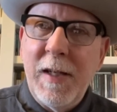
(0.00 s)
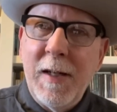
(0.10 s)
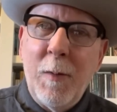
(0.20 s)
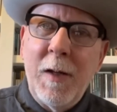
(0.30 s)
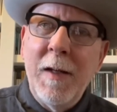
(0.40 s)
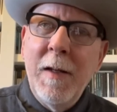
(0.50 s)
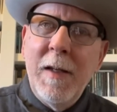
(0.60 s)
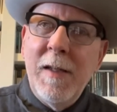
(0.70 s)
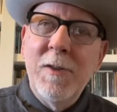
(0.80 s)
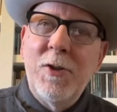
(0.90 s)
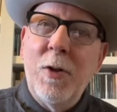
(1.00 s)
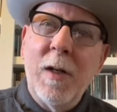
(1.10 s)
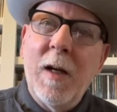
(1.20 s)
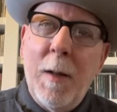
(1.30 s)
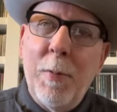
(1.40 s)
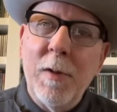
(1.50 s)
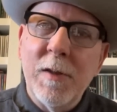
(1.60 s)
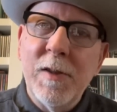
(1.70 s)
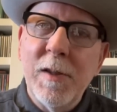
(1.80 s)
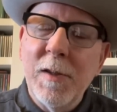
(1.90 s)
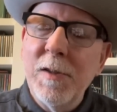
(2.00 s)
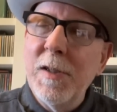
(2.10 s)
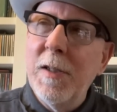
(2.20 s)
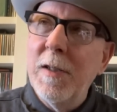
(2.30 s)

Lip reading: and I want to insert a couple of stills here,